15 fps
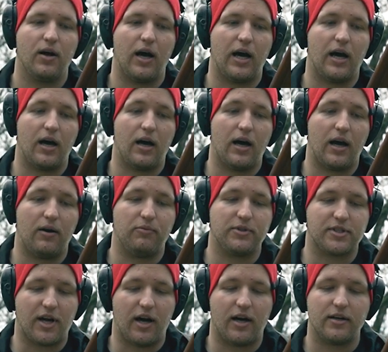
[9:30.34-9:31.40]
I
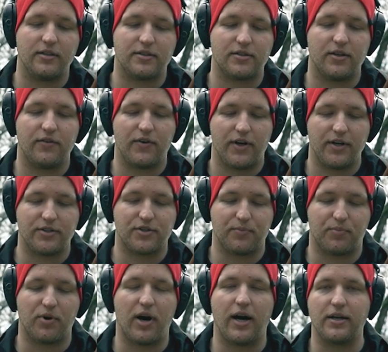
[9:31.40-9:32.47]
was honestly very
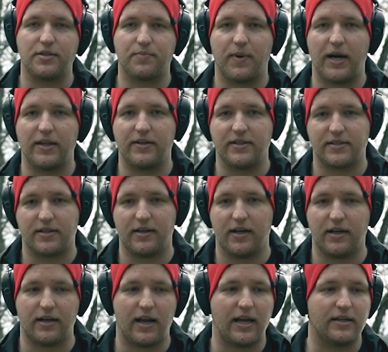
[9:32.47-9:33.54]
surprised by this
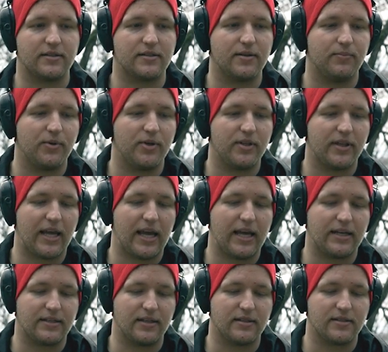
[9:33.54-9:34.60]
gun. As someone
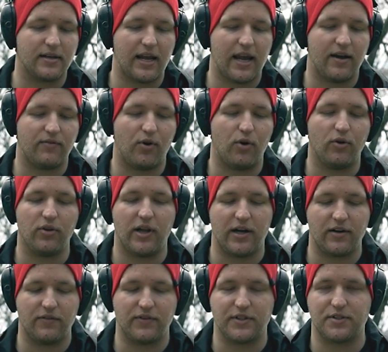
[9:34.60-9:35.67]
that doesn't have a whole
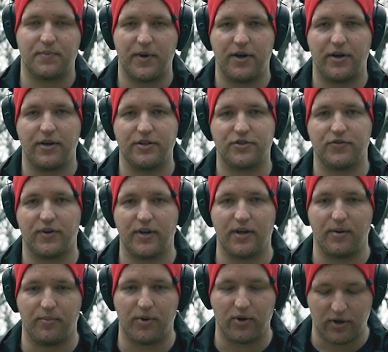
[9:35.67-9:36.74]
lot of experience running
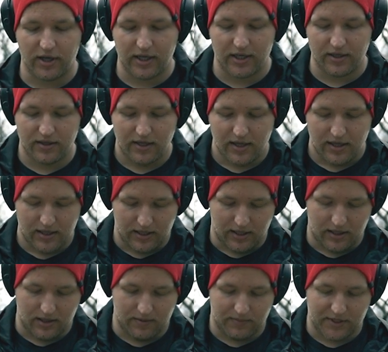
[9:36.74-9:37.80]
a bolt gun,
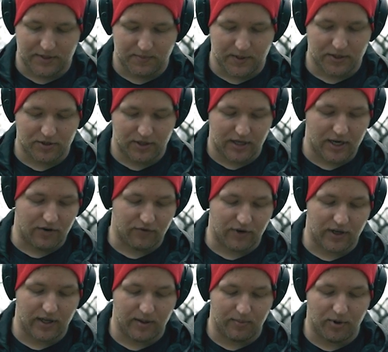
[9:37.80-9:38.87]
especially not
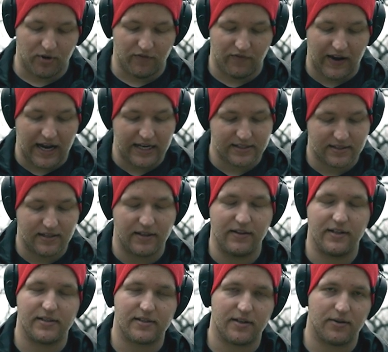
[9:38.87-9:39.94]
running a bolt fast,
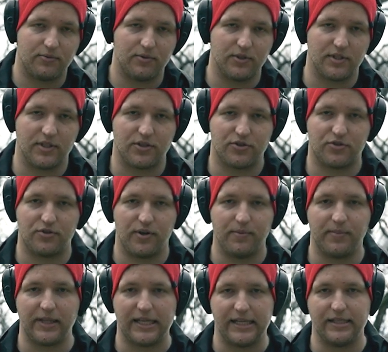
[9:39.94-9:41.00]
this gun was
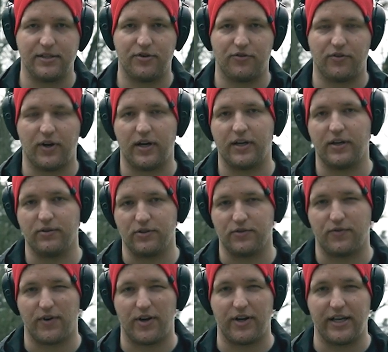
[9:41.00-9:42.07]
extremely easy to run. It was
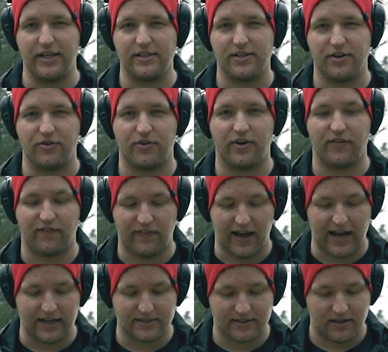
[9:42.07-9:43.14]
very easy to run
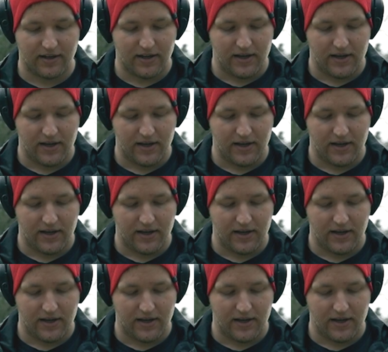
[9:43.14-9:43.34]
fast,